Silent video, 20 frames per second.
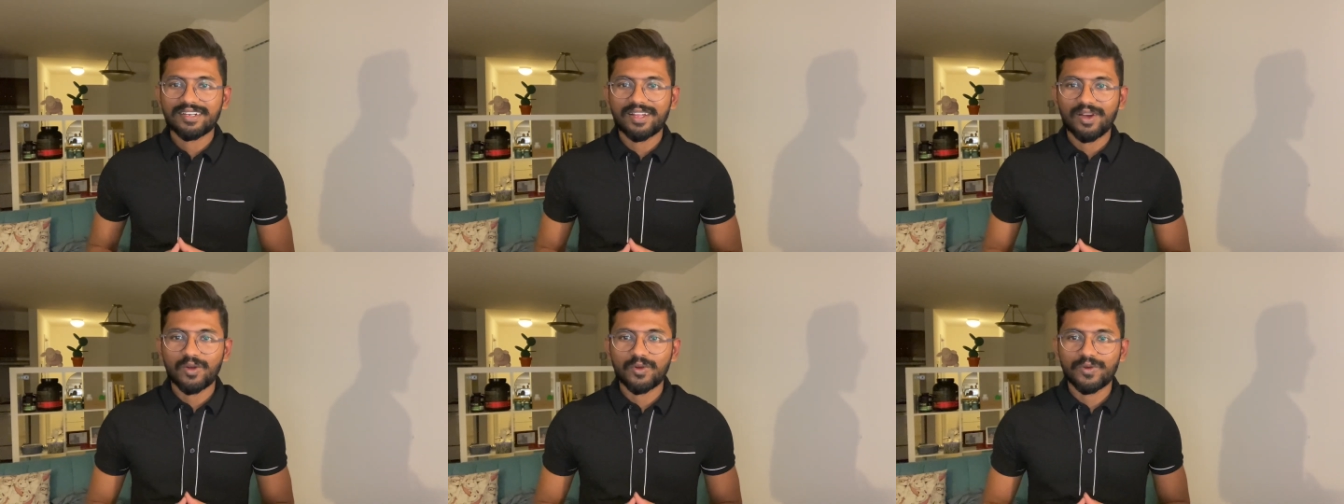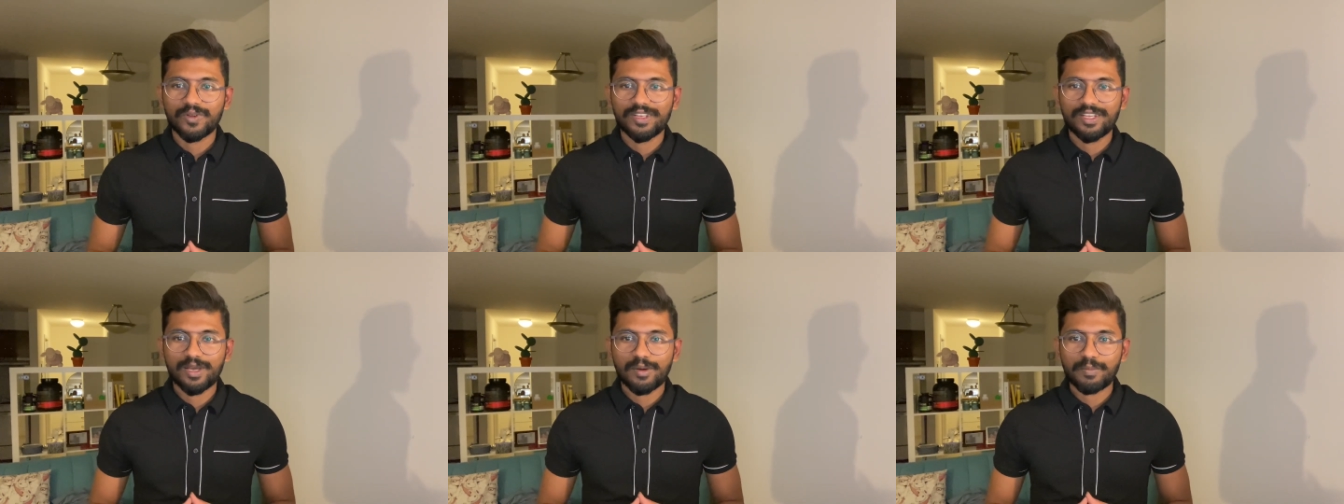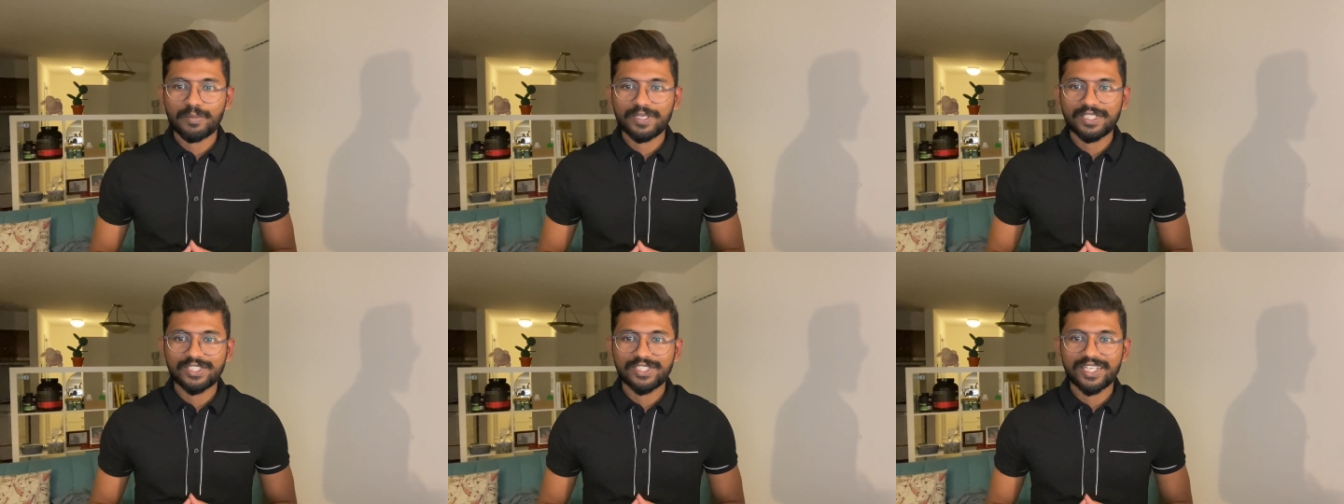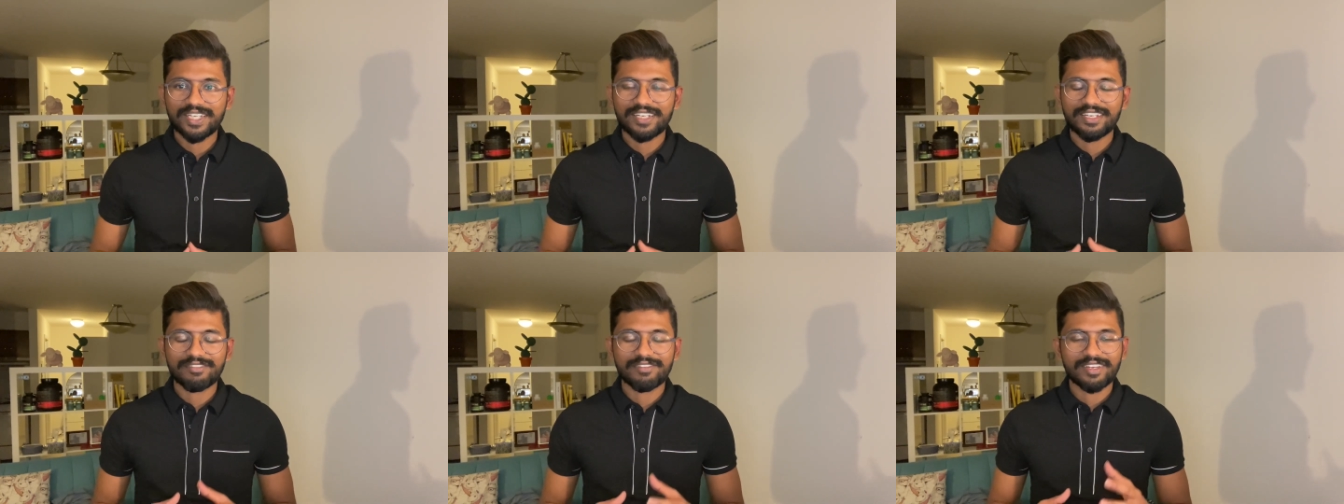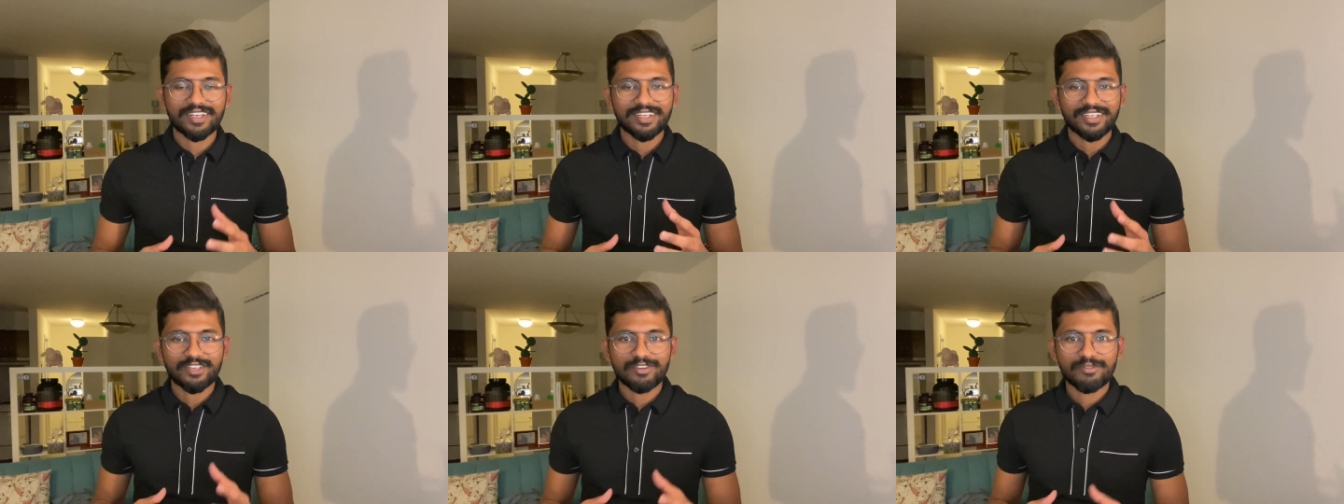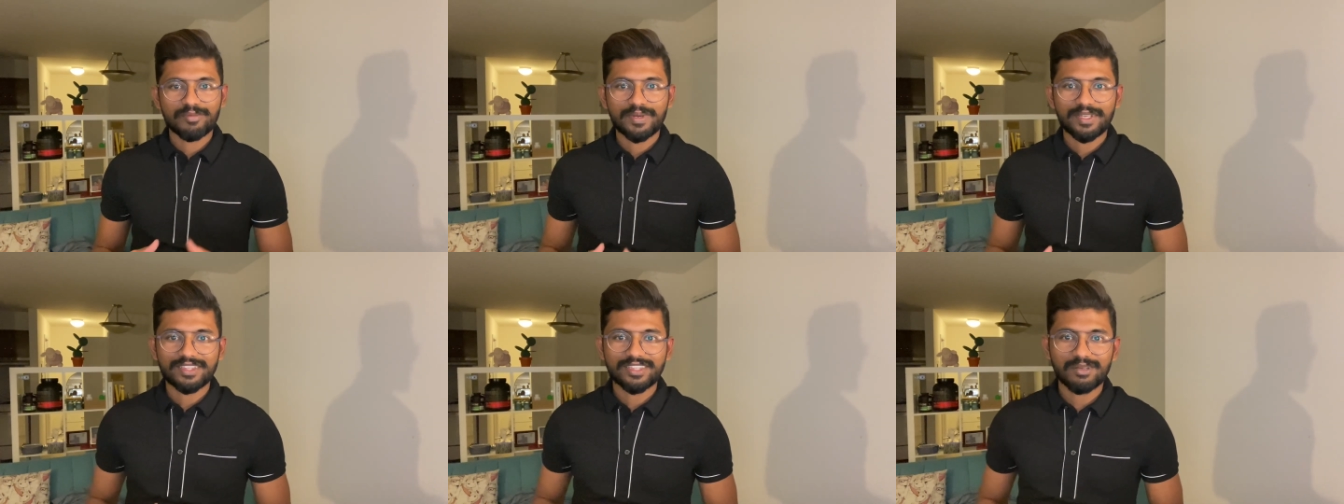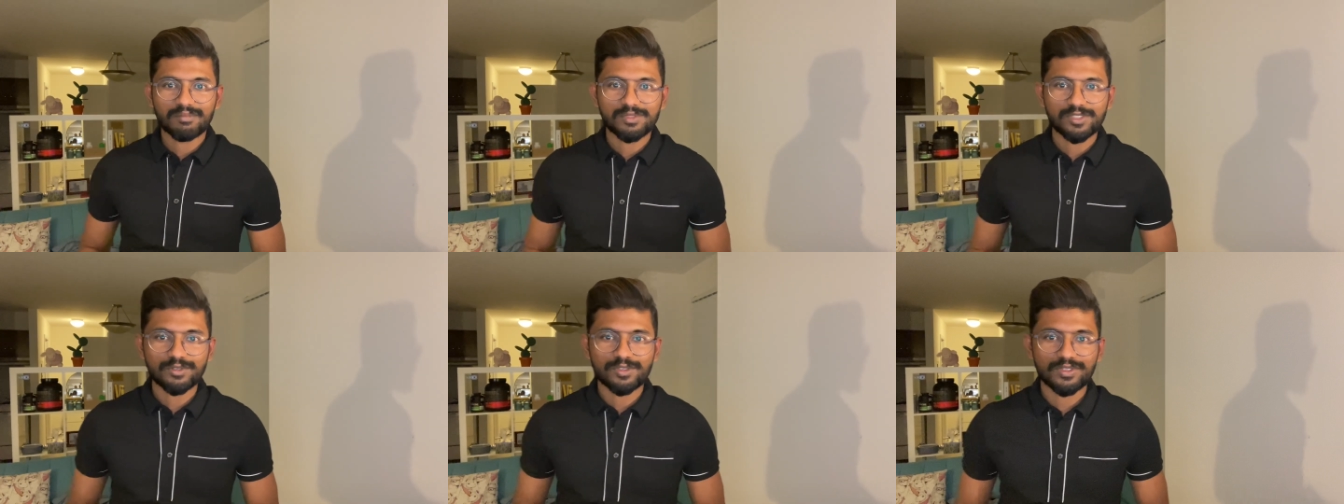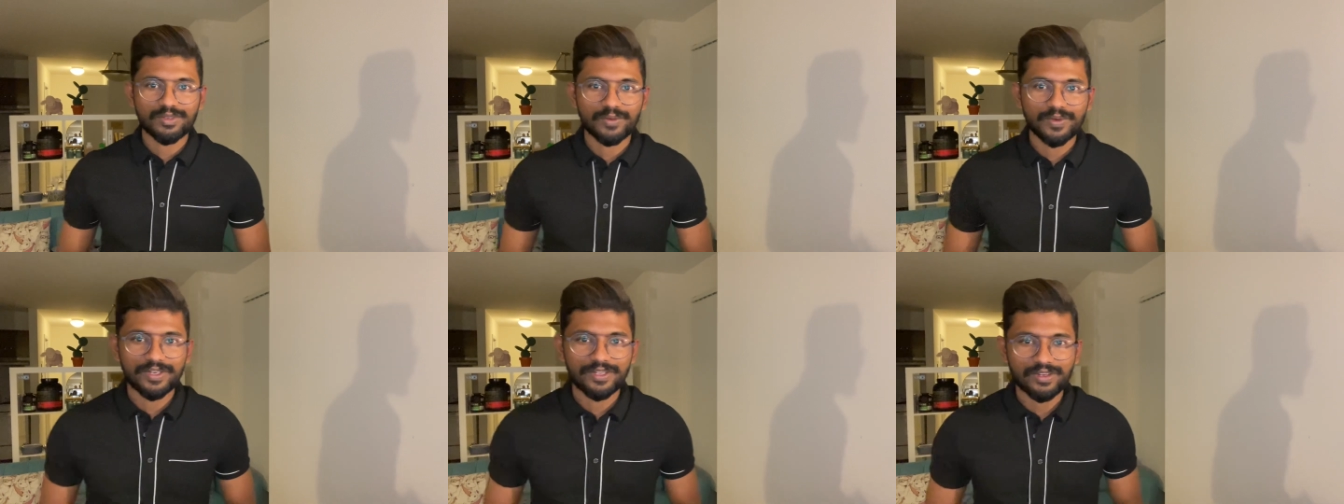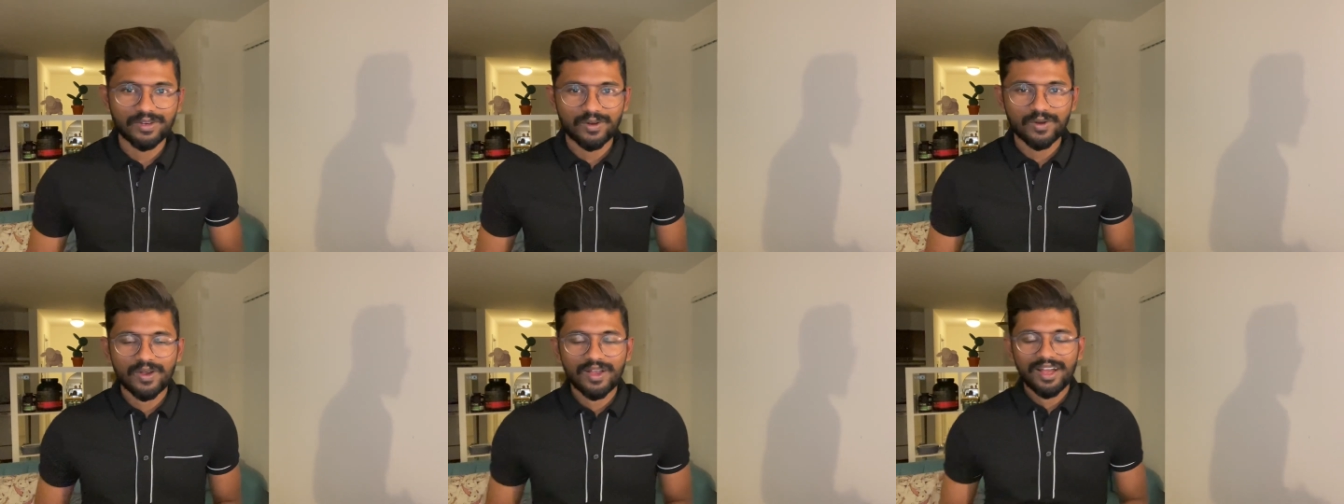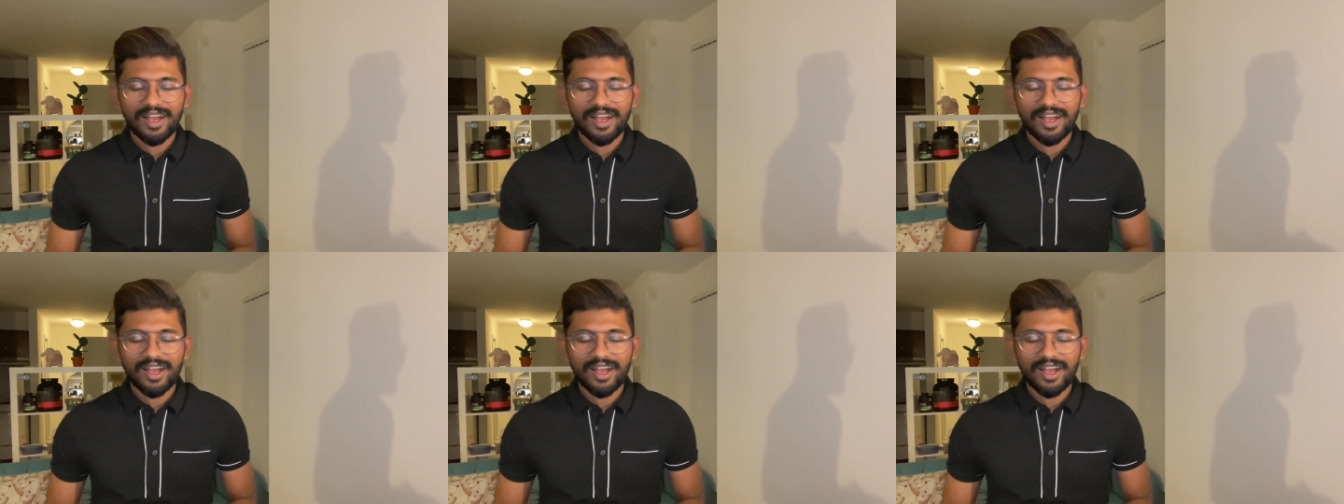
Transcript: I would really appreciate if you can give me a thumbs up to the video.